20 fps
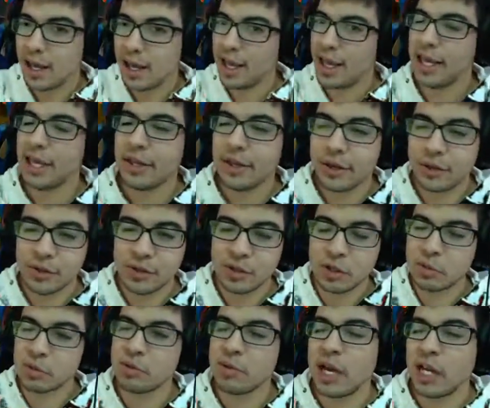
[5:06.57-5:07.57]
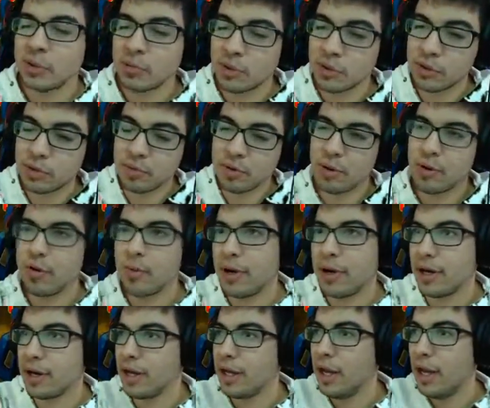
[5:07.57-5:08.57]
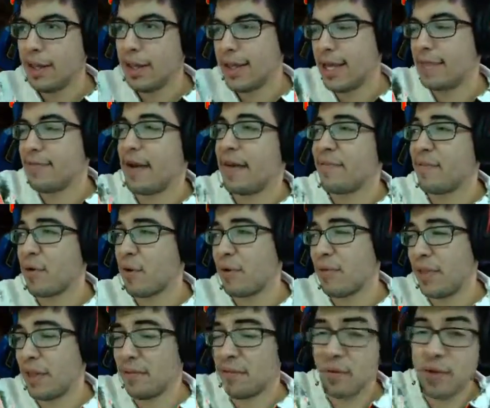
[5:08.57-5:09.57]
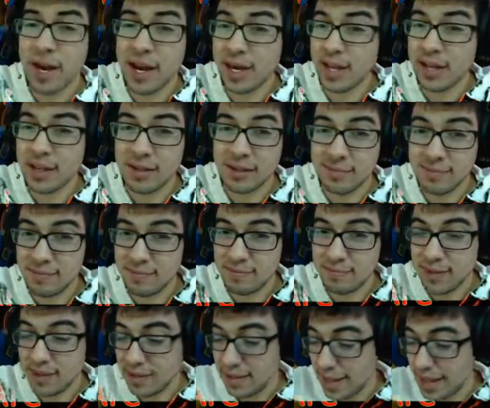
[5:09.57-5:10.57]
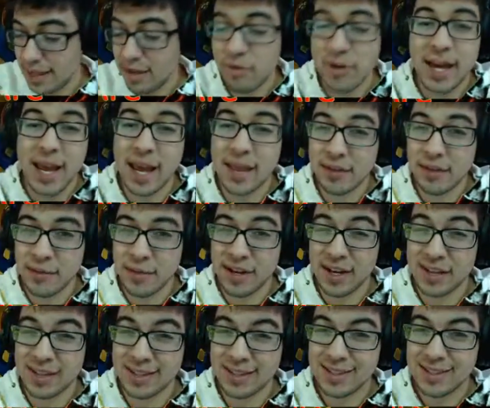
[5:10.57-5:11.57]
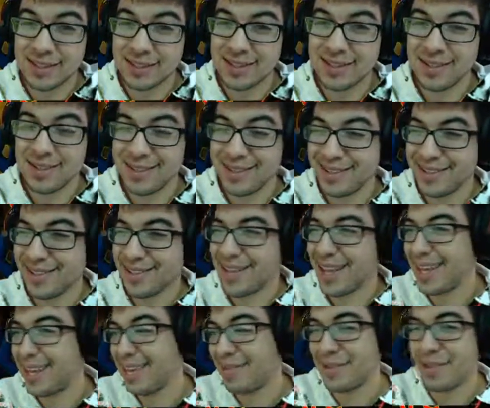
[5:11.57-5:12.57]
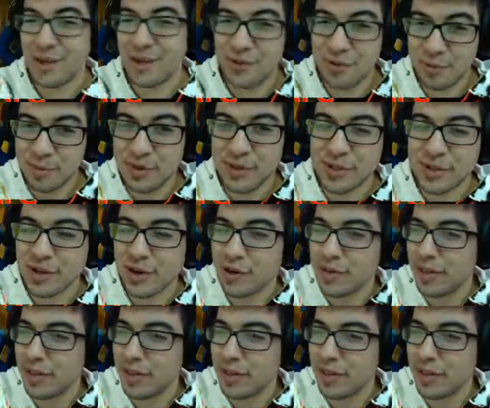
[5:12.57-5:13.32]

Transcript: Halo, Super Smash Bros, Pokemon, they've have they've already they already had their fans. Okay, they've started from years ago.